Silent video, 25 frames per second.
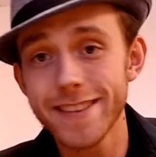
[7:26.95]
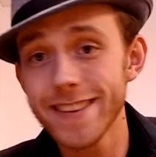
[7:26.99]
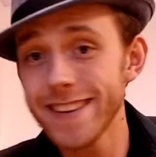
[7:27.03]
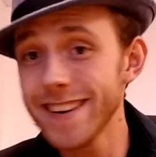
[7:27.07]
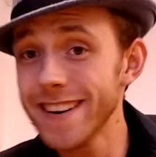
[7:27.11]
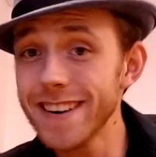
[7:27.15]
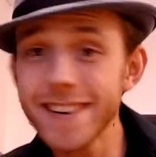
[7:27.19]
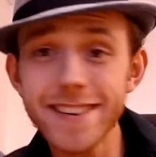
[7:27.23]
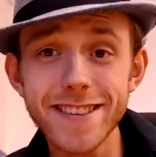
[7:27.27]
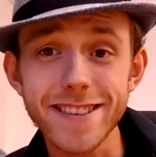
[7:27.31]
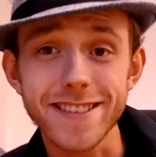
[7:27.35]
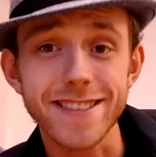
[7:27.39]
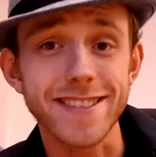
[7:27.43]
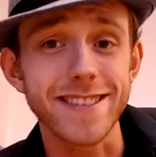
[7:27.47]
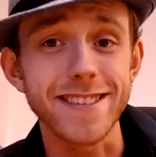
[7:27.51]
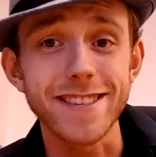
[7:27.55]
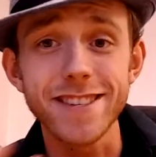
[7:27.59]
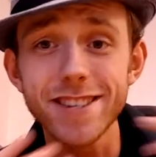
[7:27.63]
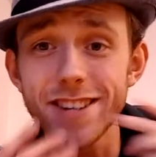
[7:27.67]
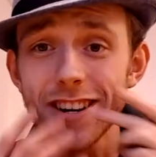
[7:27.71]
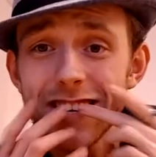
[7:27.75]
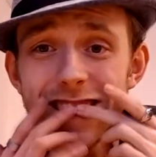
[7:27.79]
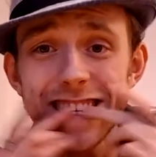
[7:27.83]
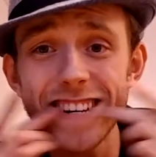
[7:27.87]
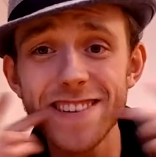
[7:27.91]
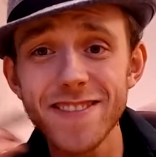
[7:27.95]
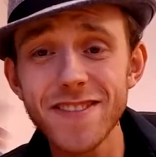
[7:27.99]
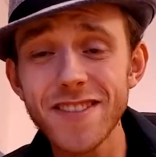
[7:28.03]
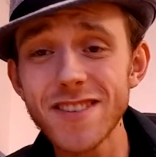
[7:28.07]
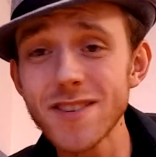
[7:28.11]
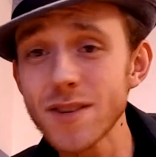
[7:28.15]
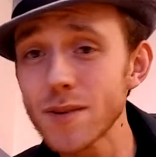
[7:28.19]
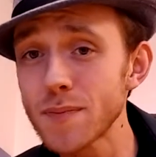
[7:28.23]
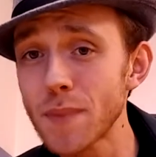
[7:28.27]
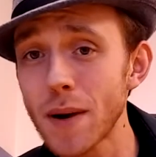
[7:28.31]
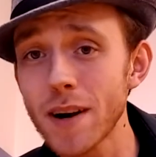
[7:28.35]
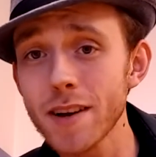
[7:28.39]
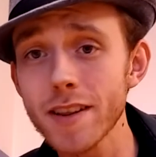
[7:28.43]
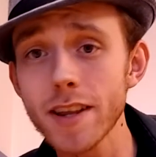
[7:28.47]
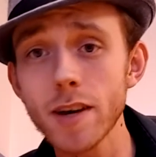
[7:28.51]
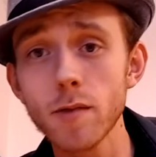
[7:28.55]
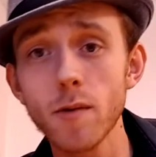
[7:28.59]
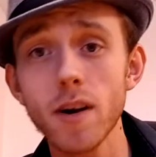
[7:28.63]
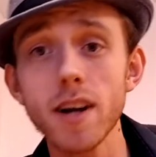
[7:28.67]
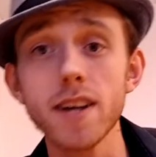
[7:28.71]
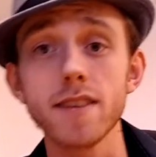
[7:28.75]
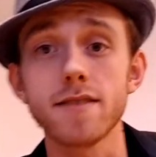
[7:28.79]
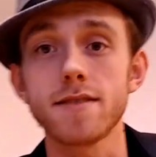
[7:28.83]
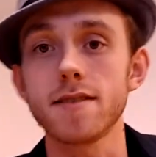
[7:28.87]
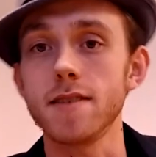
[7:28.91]
Honestly, show off those pearly
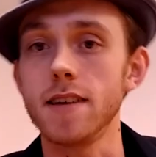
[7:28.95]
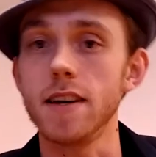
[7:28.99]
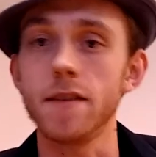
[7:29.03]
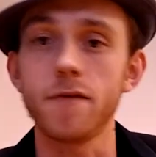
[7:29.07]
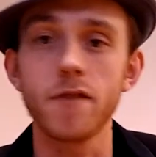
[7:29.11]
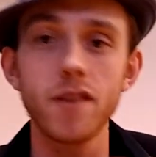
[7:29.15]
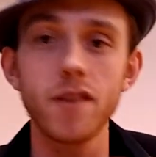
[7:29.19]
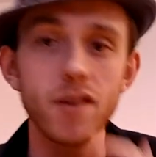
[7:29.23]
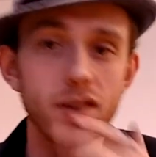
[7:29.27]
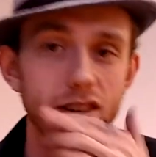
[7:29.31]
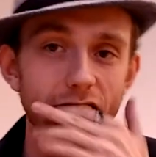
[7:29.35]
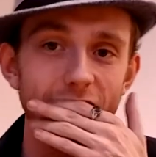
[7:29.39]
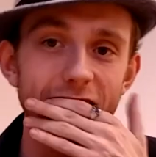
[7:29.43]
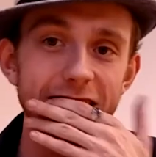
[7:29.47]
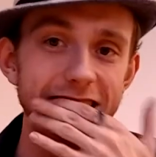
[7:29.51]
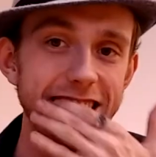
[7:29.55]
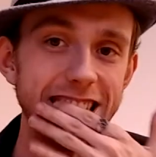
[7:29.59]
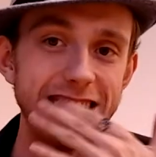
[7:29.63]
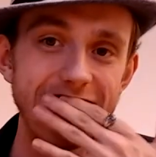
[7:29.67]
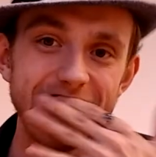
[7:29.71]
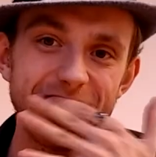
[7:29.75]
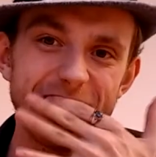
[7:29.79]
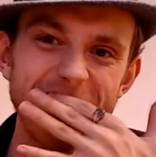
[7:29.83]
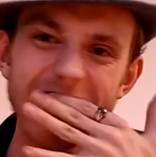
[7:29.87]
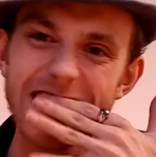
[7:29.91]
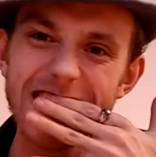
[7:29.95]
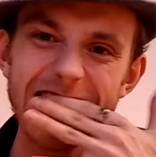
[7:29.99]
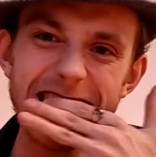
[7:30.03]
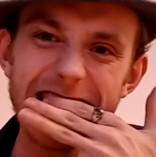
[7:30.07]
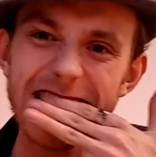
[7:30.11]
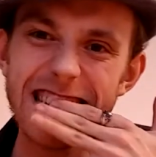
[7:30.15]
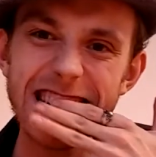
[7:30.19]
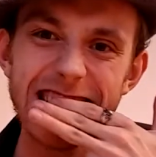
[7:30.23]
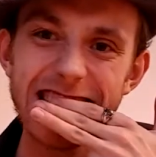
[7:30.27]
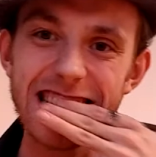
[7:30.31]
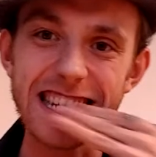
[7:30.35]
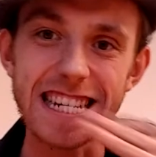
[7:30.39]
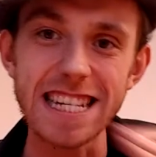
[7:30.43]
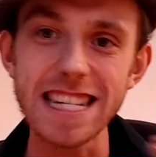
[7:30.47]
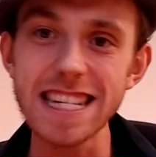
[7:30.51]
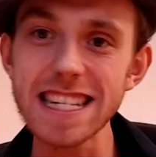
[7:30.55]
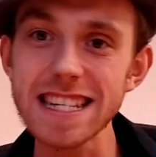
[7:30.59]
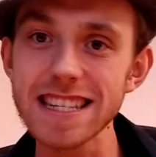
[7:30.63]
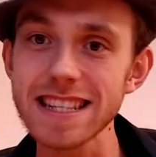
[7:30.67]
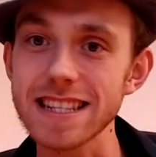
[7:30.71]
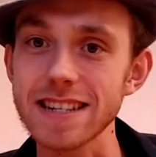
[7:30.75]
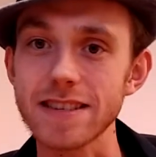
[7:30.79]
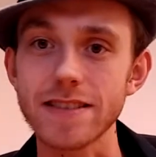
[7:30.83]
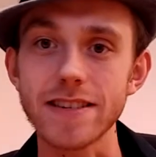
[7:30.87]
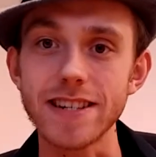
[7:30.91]
whites. If you don't have really good
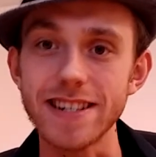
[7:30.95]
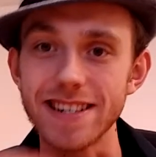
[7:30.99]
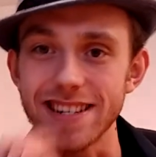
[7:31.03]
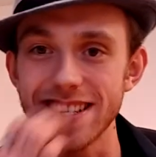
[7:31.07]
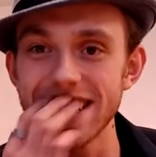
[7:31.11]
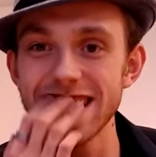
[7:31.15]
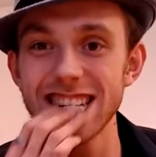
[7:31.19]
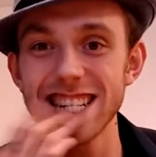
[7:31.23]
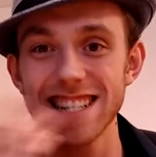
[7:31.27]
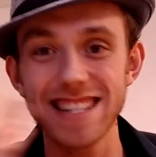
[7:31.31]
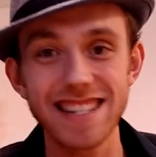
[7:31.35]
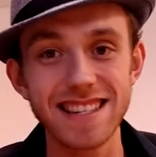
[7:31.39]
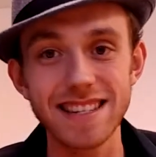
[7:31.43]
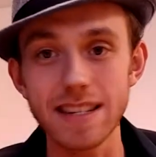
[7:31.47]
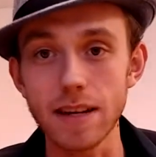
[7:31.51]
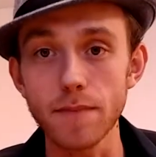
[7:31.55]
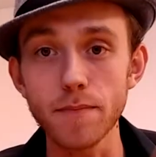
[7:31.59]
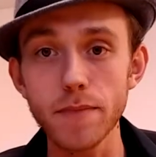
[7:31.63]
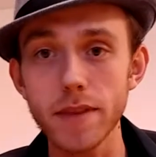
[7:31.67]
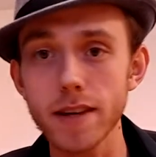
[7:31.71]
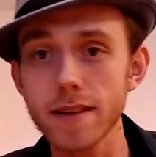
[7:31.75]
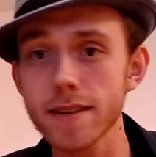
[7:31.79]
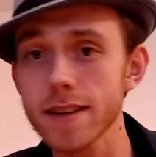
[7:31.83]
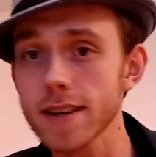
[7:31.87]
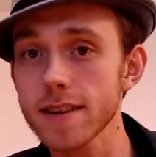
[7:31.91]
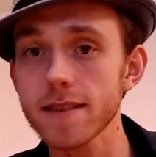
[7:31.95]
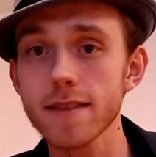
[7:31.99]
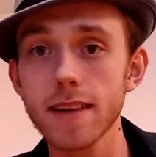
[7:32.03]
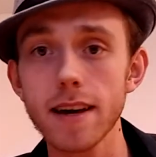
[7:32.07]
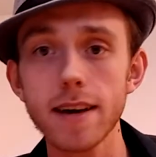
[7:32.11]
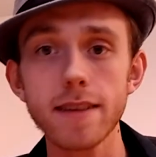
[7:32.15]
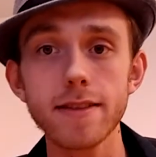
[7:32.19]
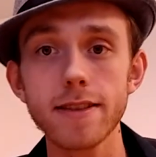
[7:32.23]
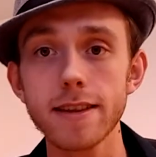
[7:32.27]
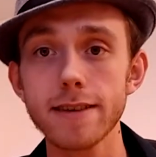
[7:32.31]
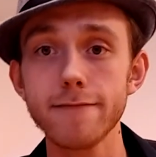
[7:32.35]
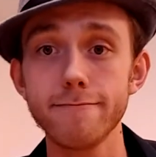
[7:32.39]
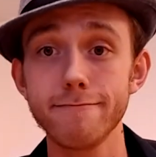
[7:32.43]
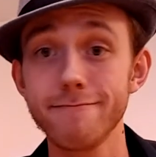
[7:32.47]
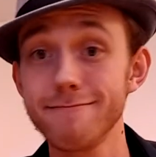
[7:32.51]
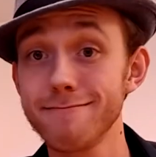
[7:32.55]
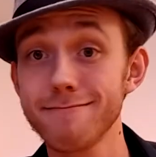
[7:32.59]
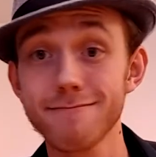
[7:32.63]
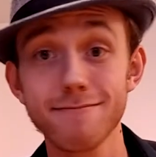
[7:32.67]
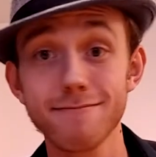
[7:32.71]
teeth or something like that, then